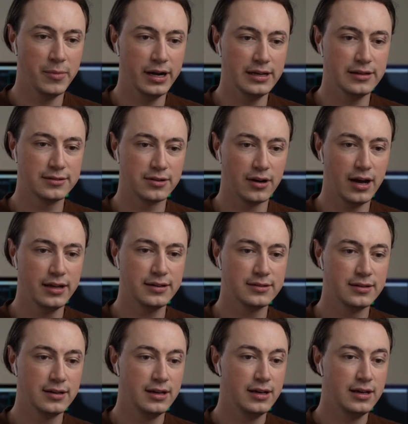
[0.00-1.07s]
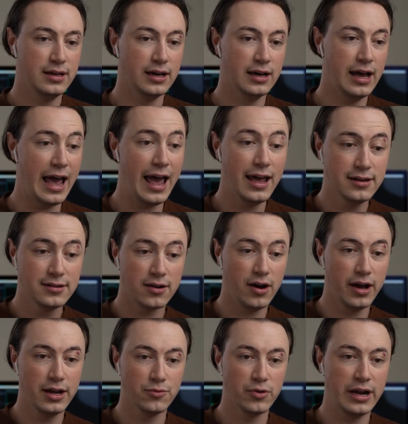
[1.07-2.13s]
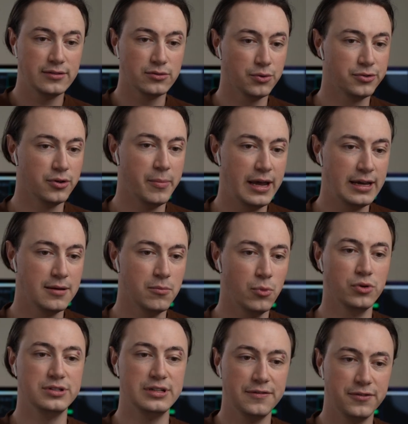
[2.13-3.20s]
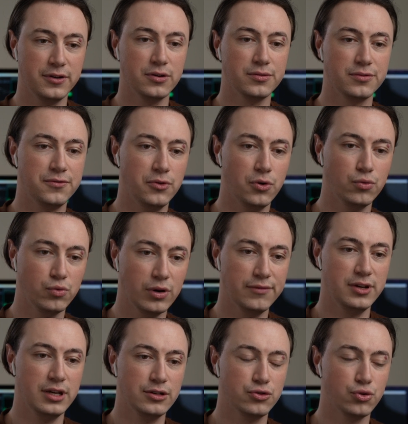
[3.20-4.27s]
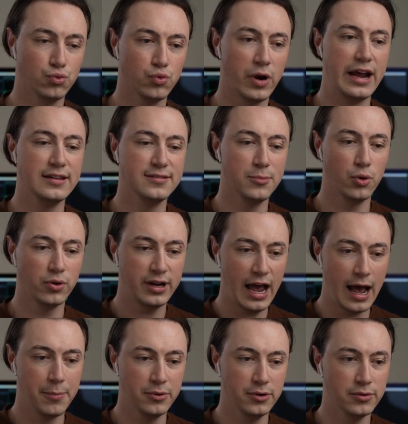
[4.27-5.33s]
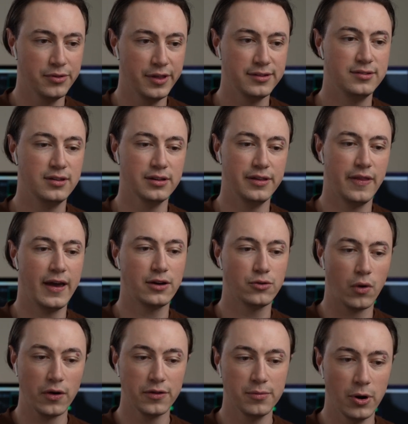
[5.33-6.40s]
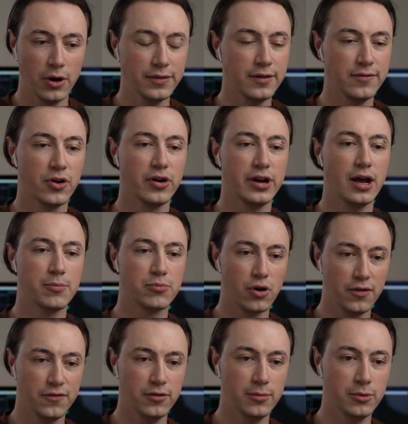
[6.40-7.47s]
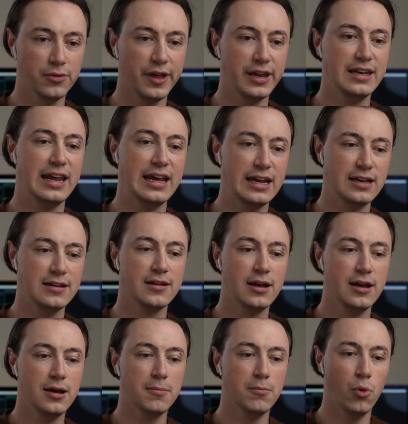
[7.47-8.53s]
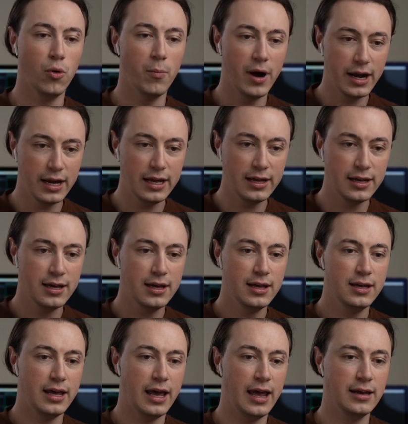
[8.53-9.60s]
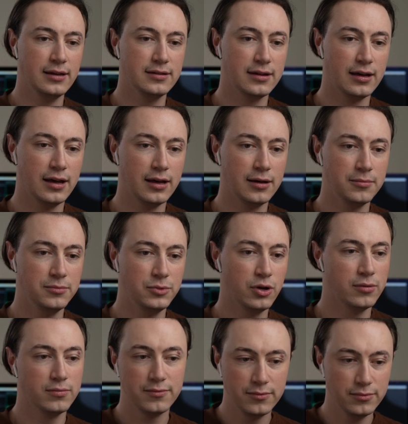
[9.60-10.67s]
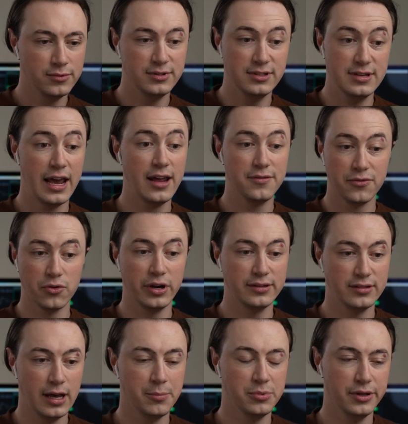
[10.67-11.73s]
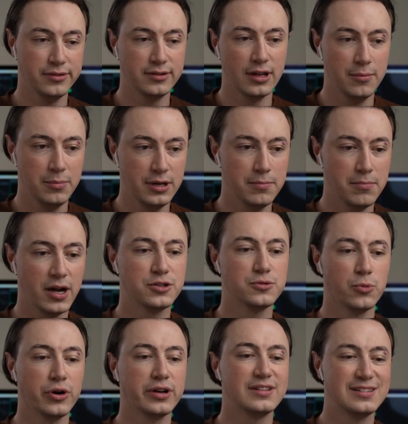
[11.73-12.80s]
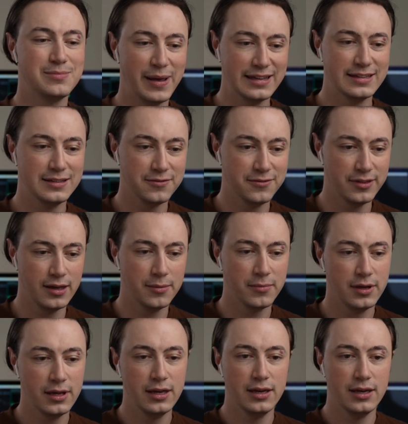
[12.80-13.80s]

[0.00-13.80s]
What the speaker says: money is tight. And higher rates also make it more difficult for Rivian to raise more capital. They're still in that growth mode. They're very unprofitable. They need more money. And, debt, for example, is going to be much more expensive for them